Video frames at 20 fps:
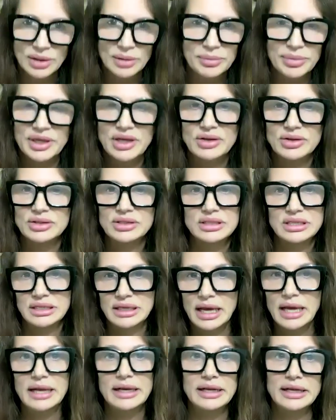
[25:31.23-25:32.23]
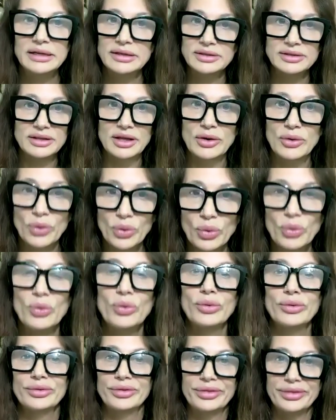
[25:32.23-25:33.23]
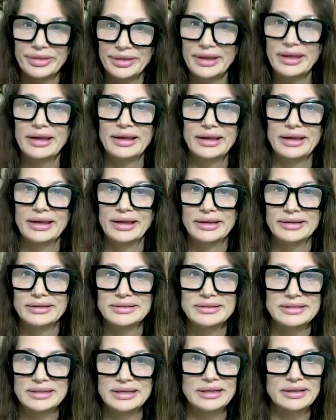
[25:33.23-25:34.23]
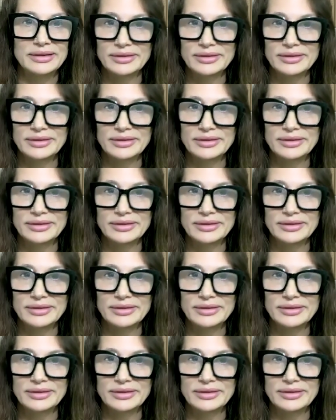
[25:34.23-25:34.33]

because again, it's the whole thing is